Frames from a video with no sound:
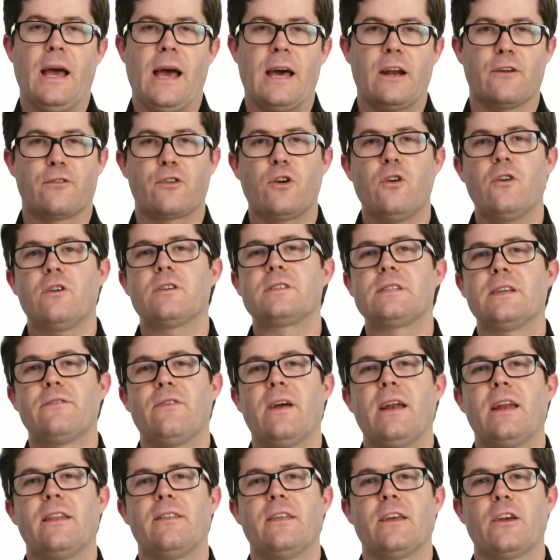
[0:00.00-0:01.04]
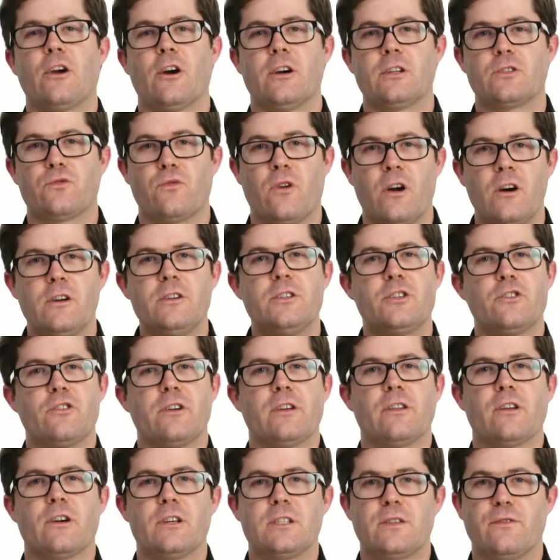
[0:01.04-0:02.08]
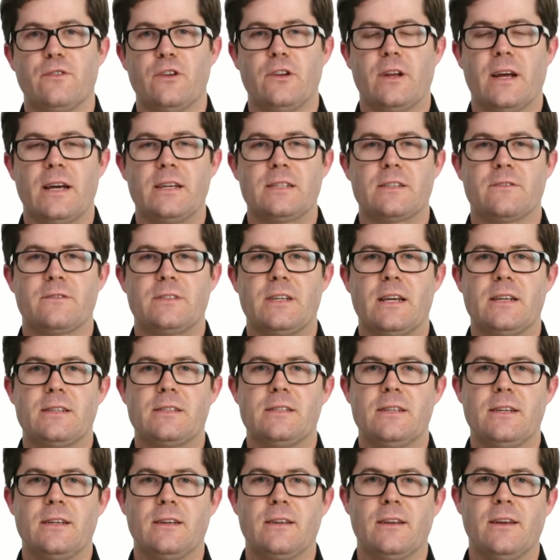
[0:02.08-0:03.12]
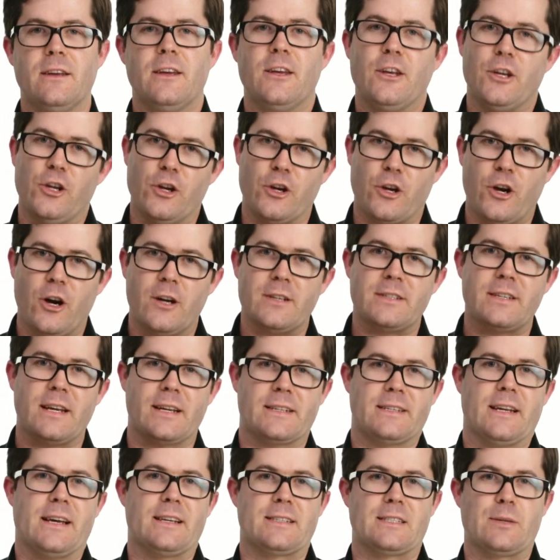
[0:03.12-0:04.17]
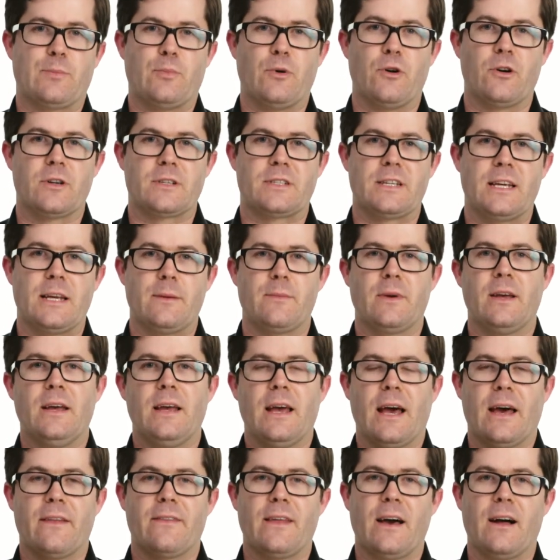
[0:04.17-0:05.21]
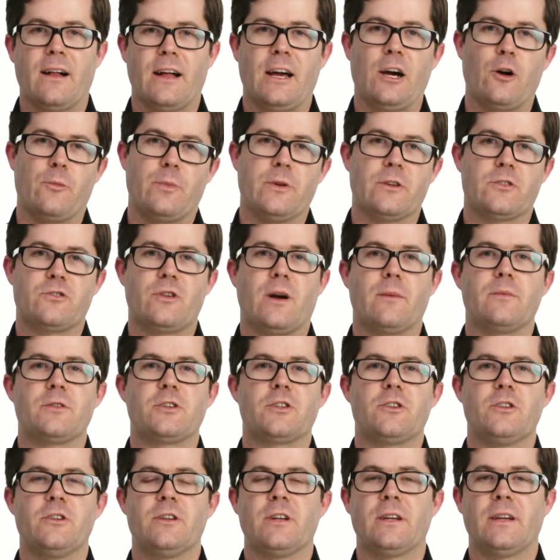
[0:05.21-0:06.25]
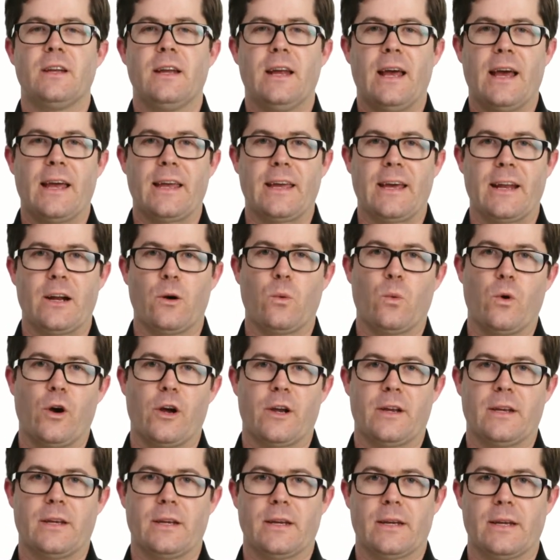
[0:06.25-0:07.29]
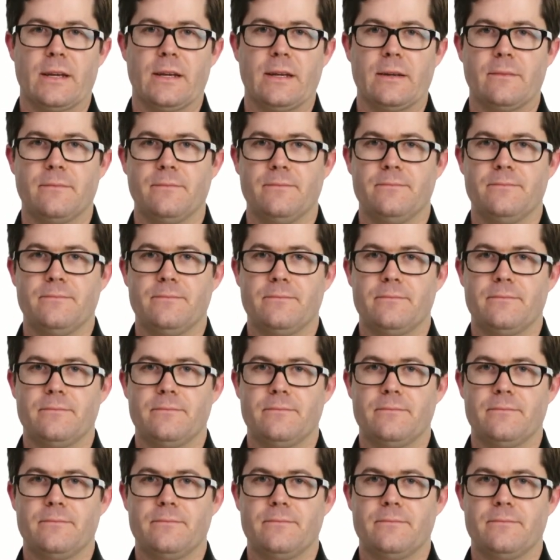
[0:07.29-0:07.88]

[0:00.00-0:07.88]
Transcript: And of course, if anything goes wrong during those few days of testing, you contact our support team and they'll help you troubleshoot it and get it working again.